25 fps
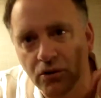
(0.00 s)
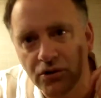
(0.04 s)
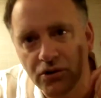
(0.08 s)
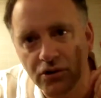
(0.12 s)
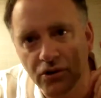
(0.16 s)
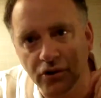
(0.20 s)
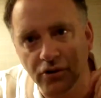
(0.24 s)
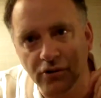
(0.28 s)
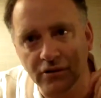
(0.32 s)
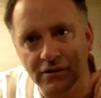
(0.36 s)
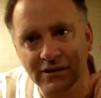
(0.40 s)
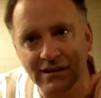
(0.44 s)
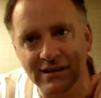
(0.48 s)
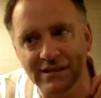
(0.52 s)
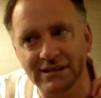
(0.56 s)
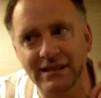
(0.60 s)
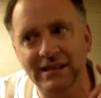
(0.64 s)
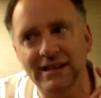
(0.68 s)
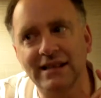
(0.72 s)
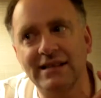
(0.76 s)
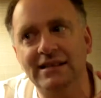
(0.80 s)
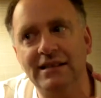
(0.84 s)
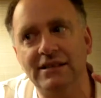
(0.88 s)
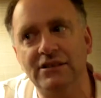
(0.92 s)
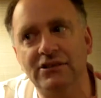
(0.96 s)
your
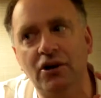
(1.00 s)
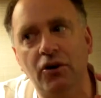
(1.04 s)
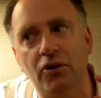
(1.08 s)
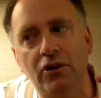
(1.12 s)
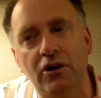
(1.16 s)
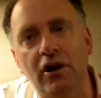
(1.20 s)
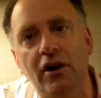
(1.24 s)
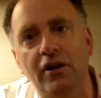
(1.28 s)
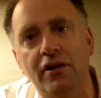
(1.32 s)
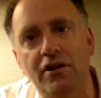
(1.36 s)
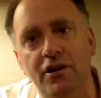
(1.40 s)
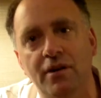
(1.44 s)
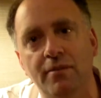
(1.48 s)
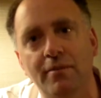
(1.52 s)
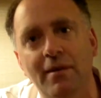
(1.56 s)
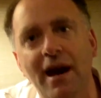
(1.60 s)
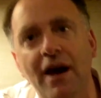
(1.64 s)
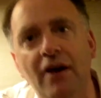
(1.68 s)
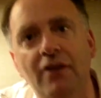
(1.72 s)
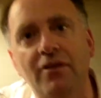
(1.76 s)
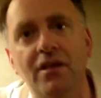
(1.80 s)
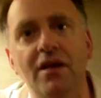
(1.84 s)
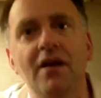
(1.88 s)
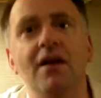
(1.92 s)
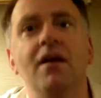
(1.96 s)
disease that's going on in your
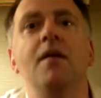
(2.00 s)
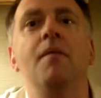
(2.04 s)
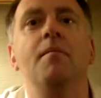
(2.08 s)
mouth,